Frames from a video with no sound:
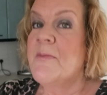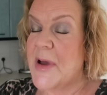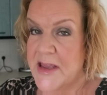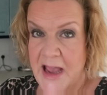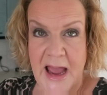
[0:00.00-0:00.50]

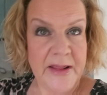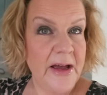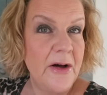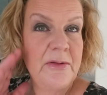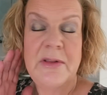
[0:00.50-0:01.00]
But
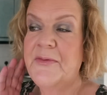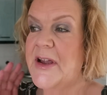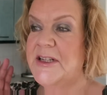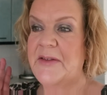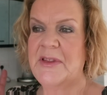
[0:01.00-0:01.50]
yeah, the
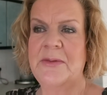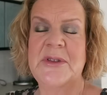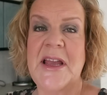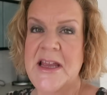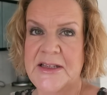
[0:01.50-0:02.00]
face shaving thing
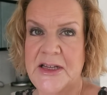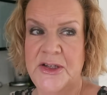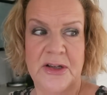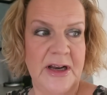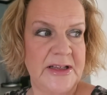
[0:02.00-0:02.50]
was easy,
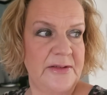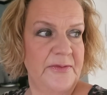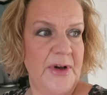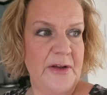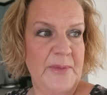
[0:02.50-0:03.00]
took less than
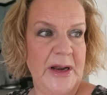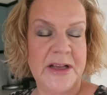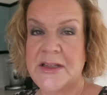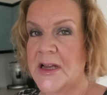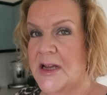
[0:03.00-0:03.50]
5
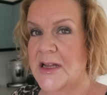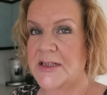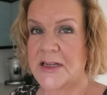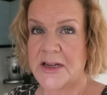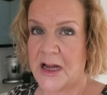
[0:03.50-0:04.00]
minutes.
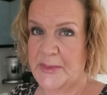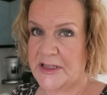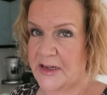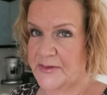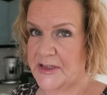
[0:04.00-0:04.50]
Didn't cut
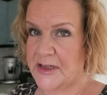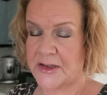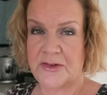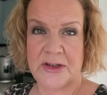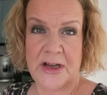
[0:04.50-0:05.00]
myself
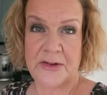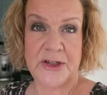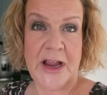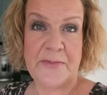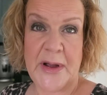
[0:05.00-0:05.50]
disastrously or
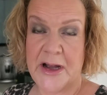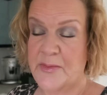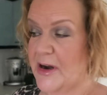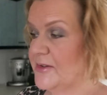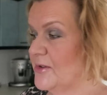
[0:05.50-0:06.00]
shave my
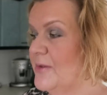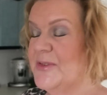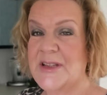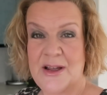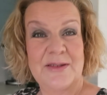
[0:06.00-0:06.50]
eyebrows off,
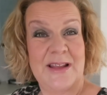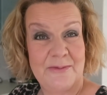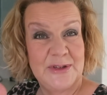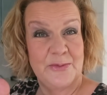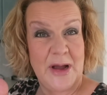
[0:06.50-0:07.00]
so that
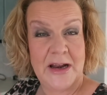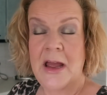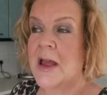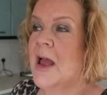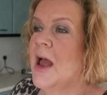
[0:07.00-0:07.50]
was a win.